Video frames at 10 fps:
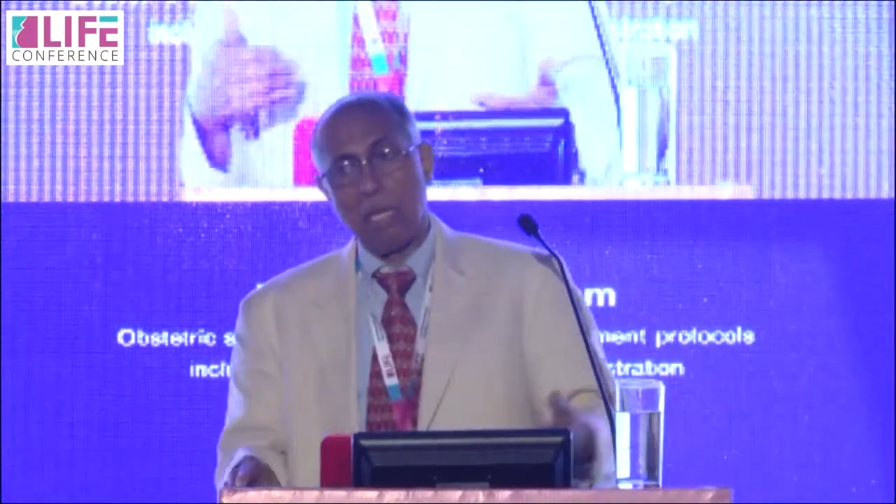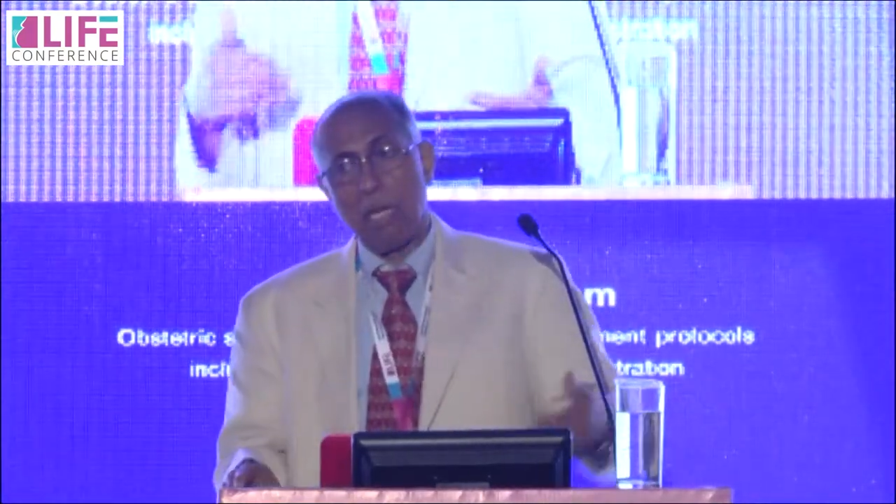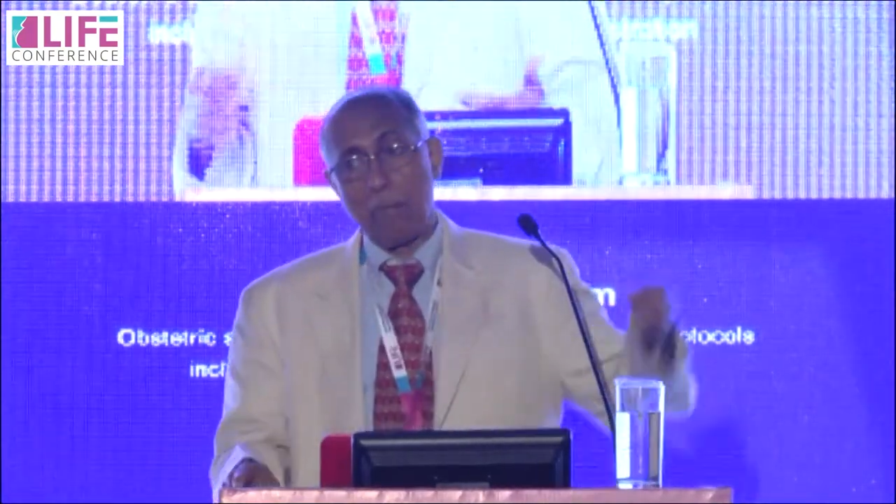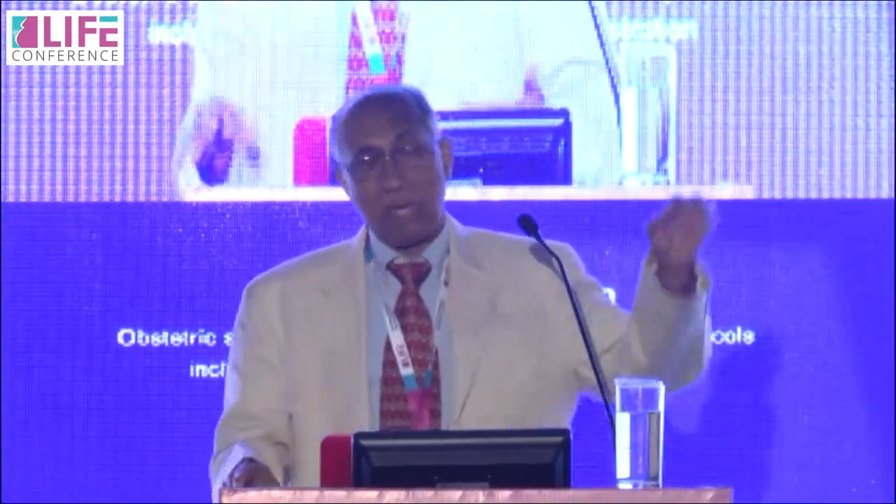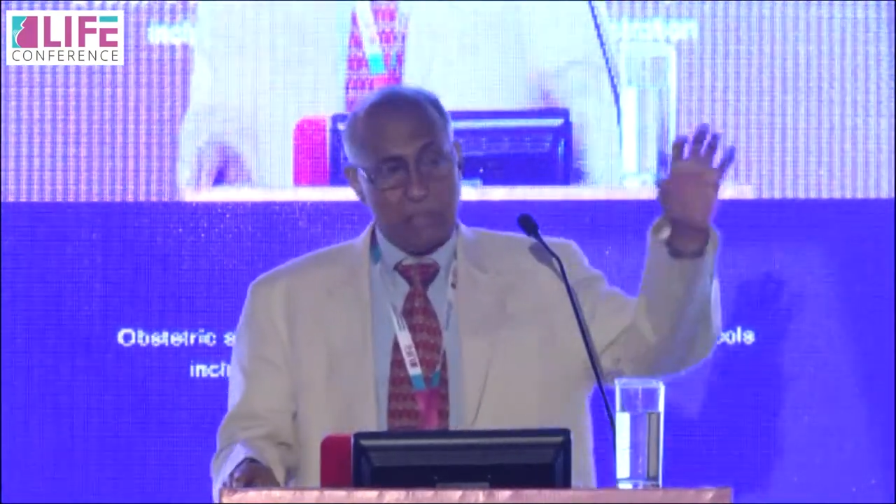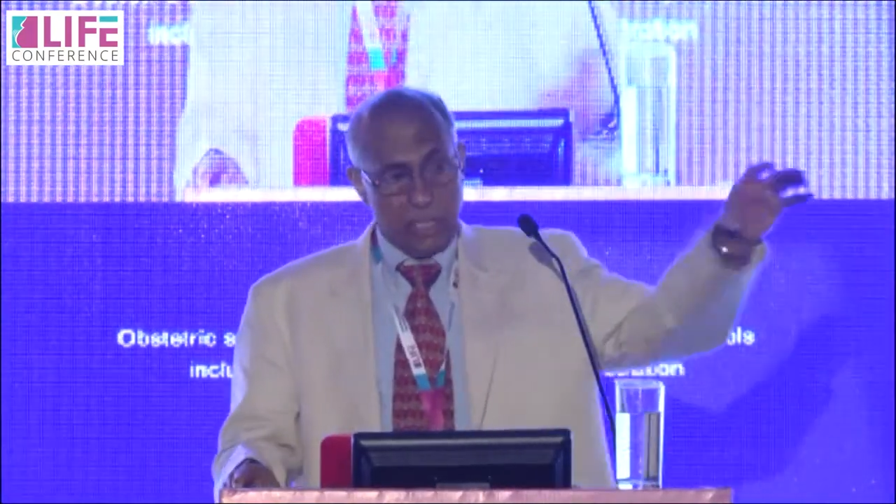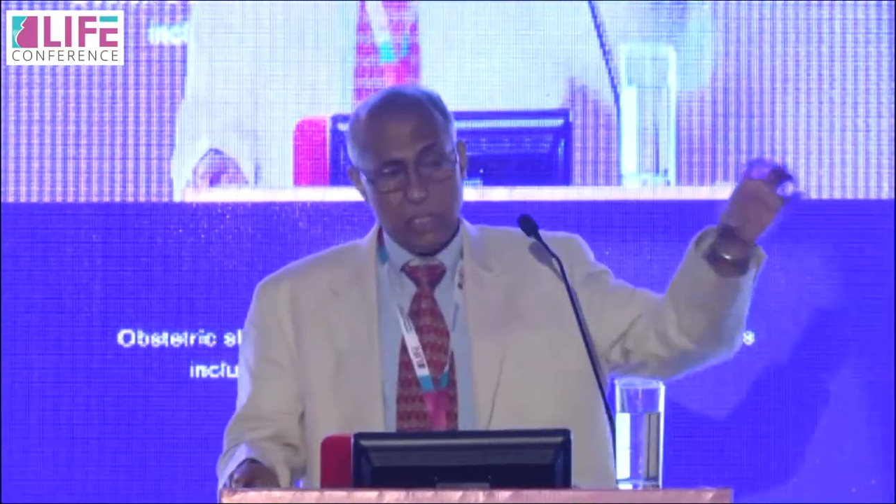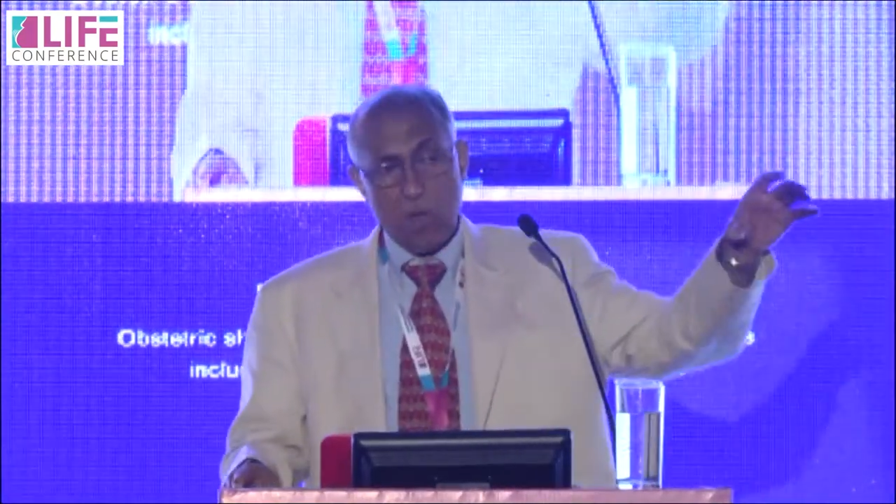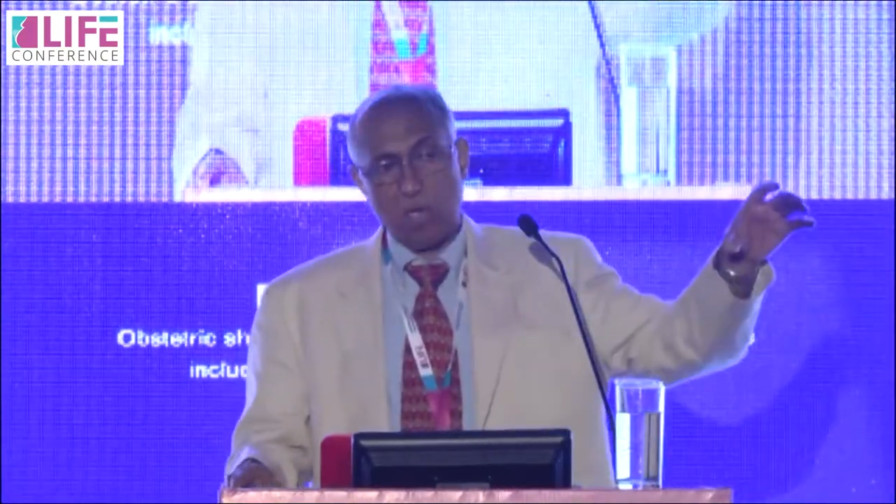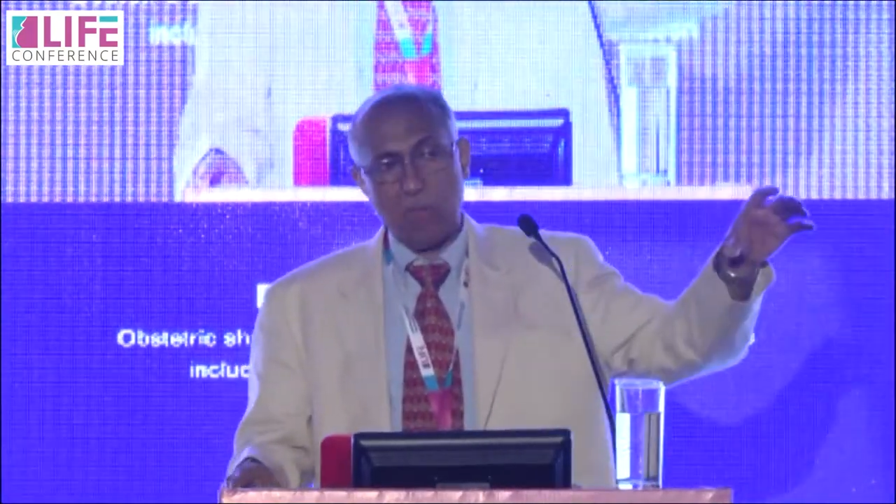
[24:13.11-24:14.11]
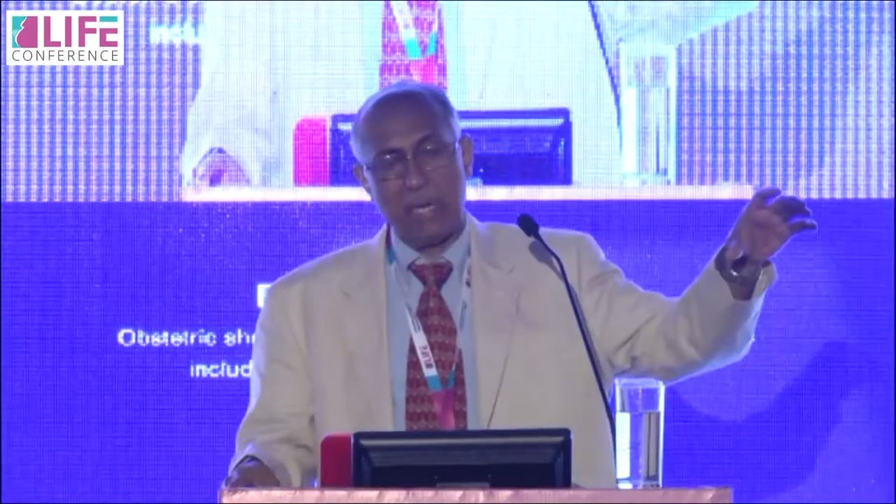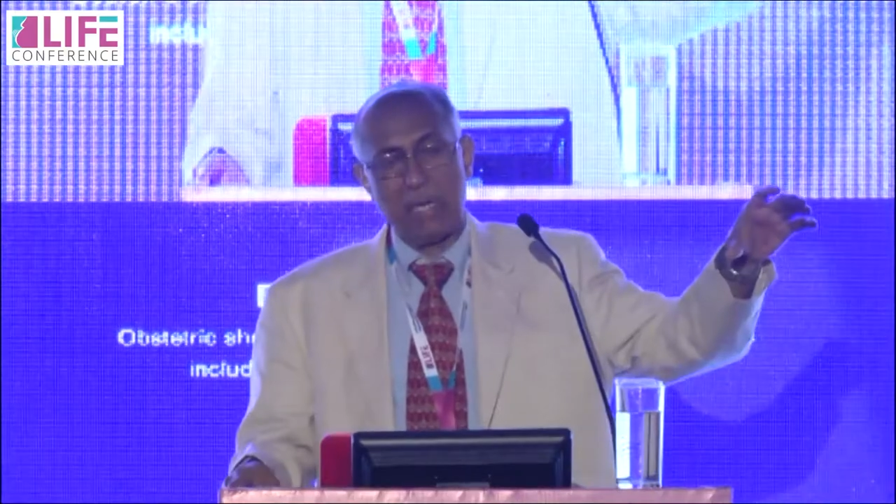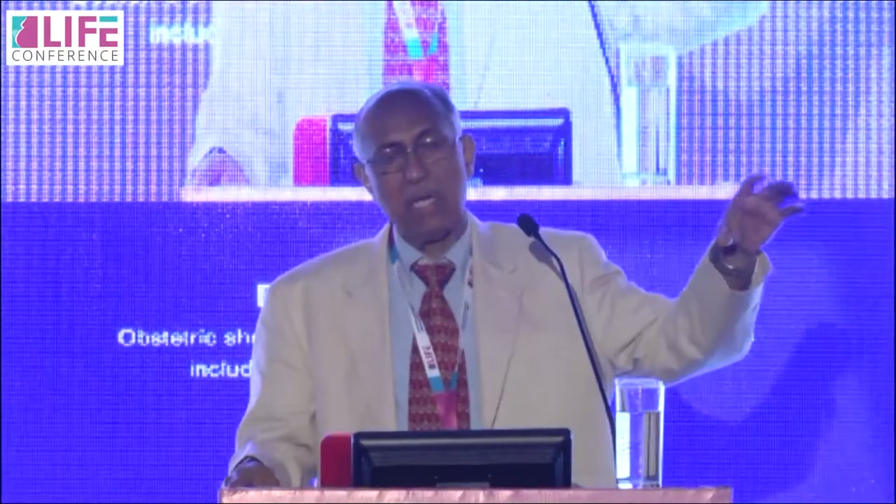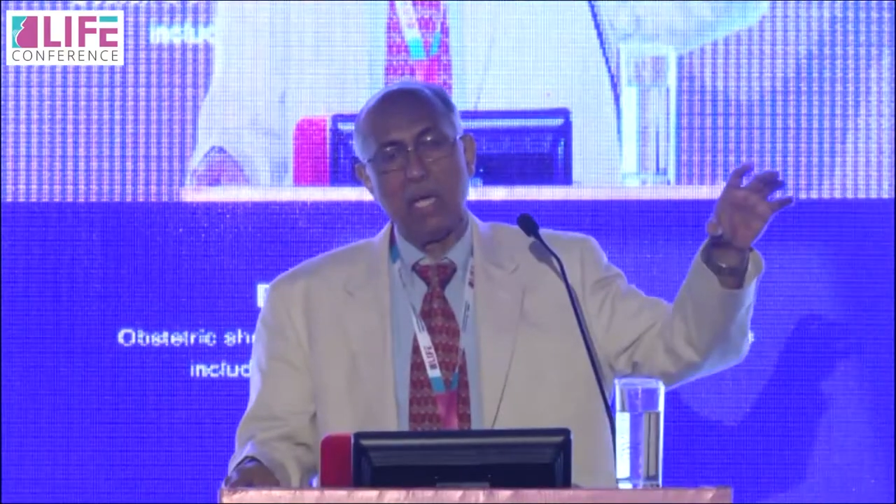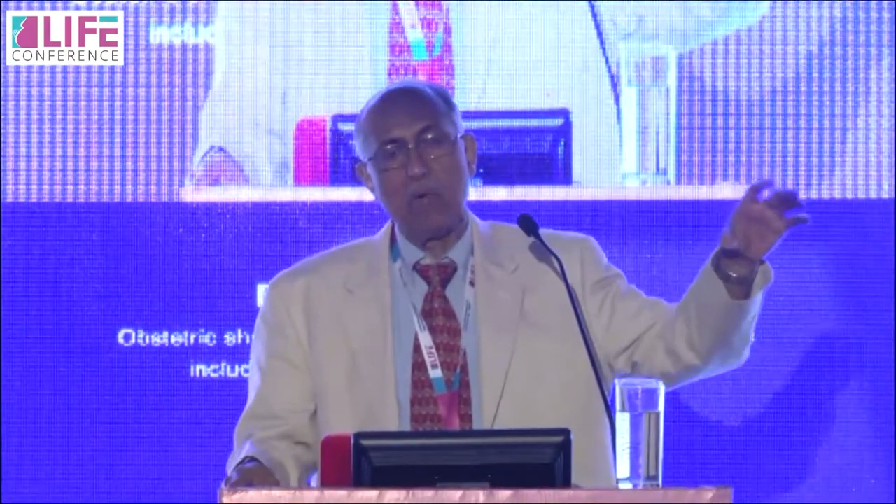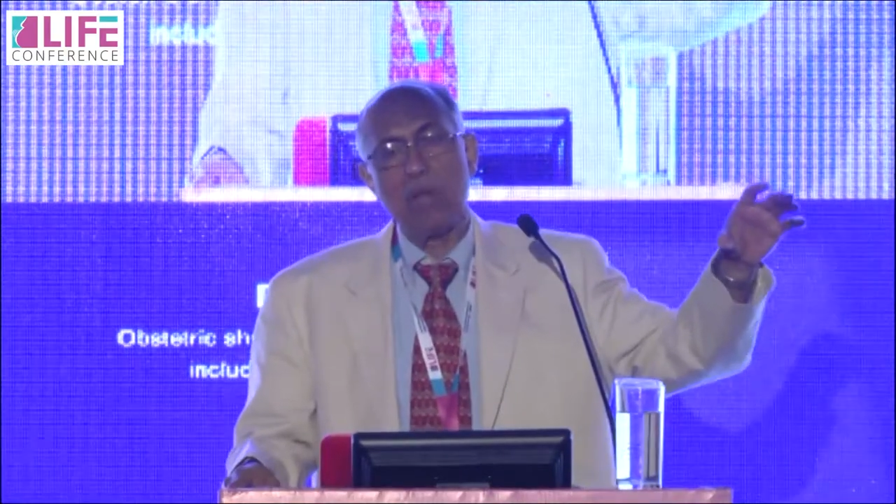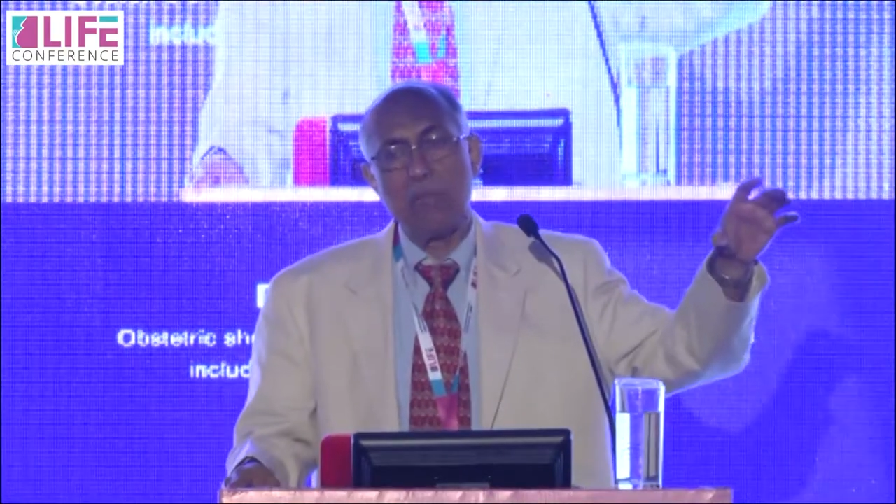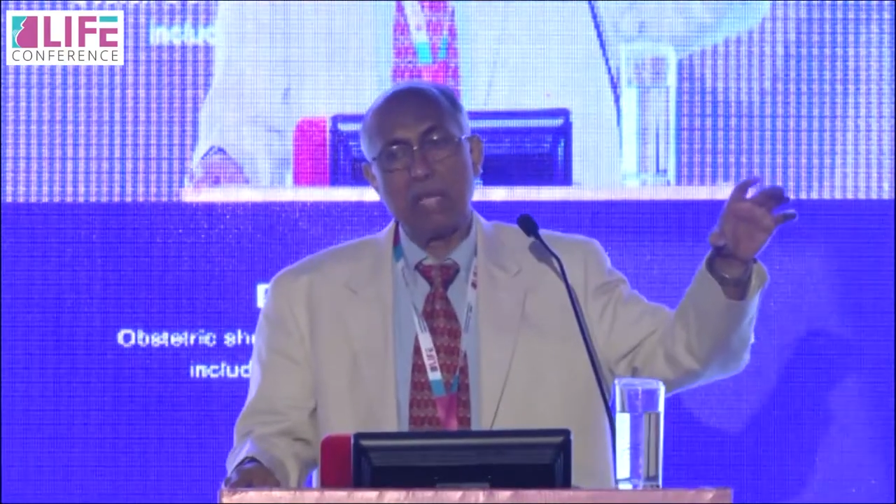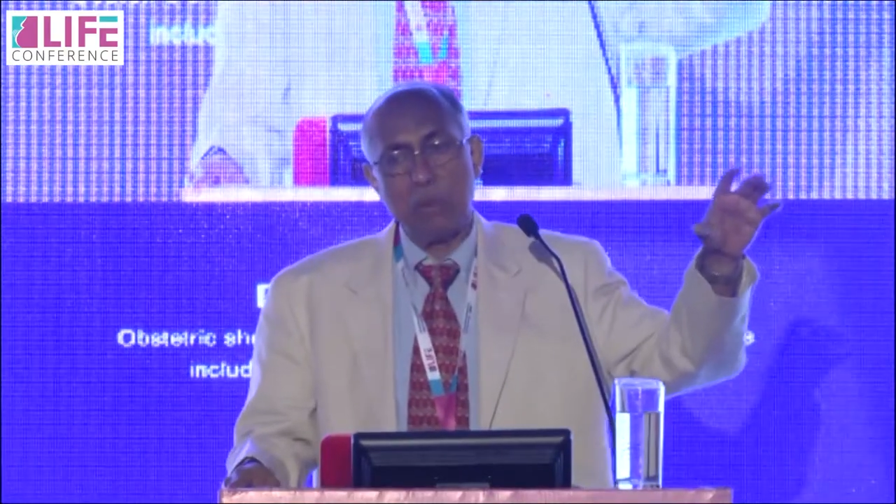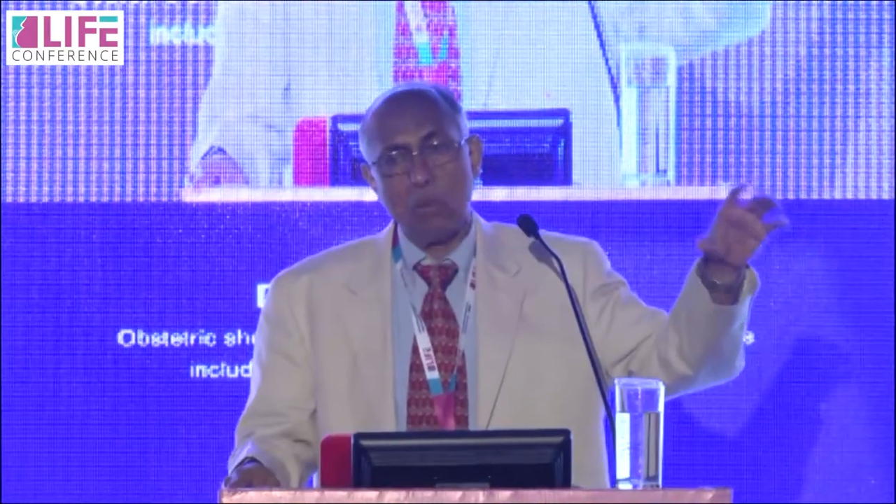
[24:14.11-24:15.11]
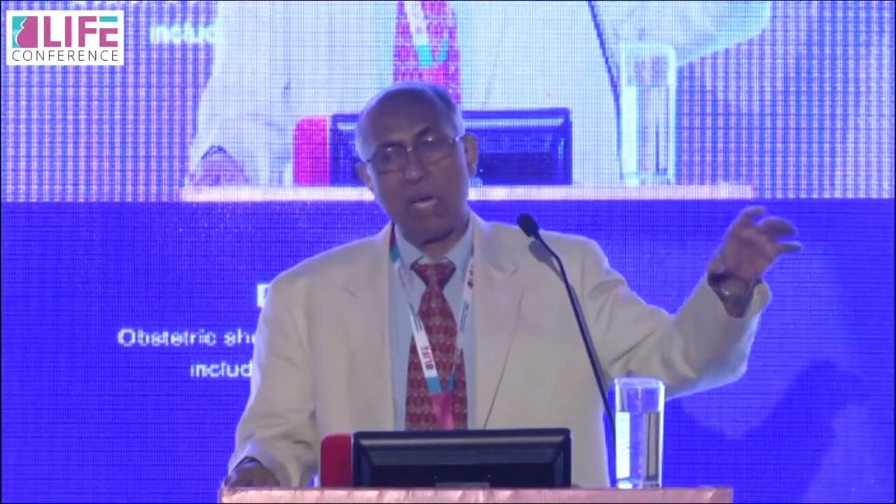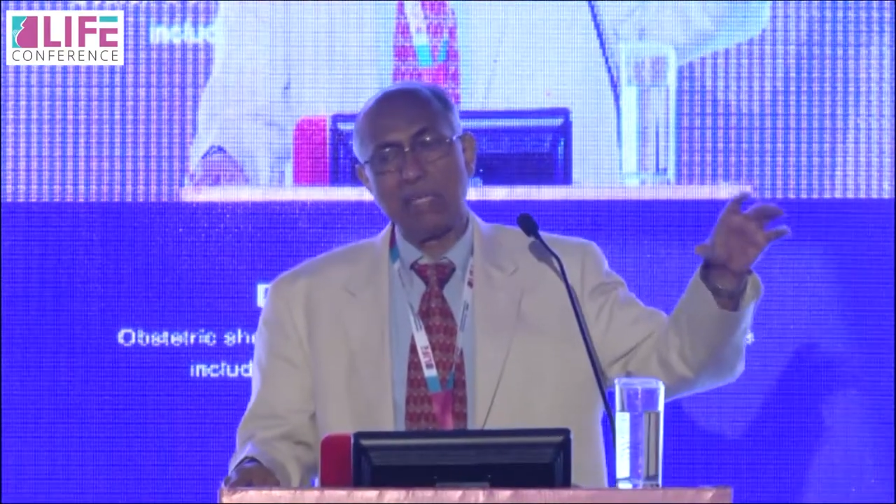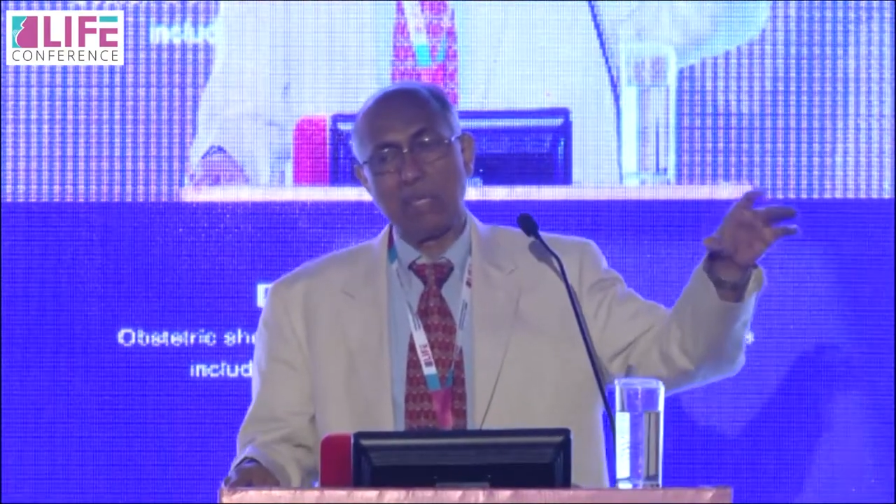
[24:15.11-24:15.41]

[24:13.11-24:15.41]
But this document will be the one that